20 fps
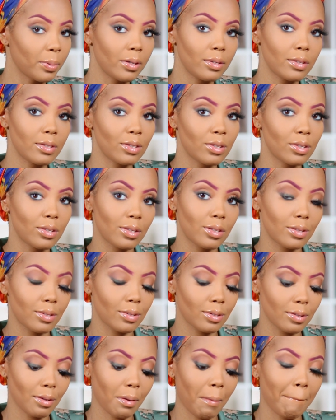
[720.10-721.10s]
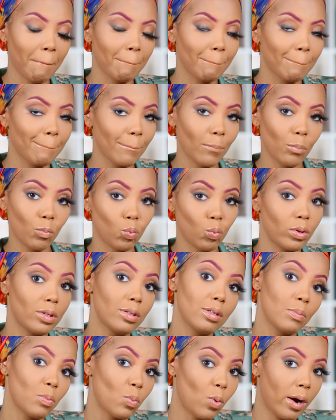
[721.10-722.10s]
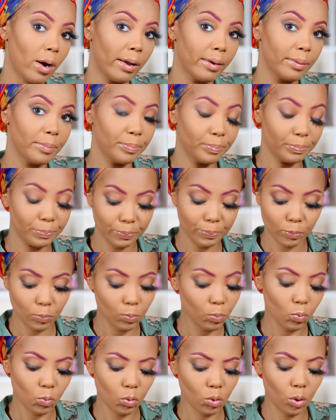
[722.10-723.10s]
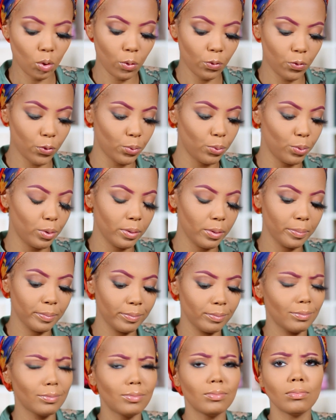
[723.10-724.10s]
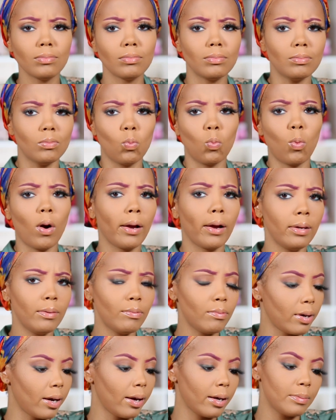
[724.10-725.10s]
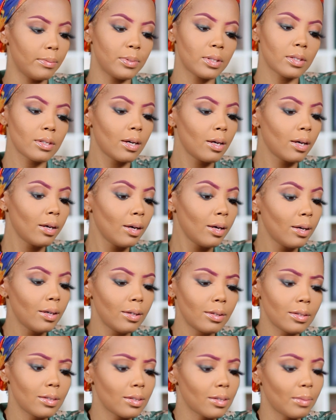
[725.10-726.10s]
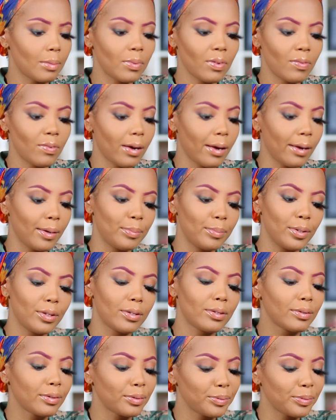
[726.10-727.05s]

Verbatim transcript: to places with some wine. No food, wine and vibes, because I'm the vibe.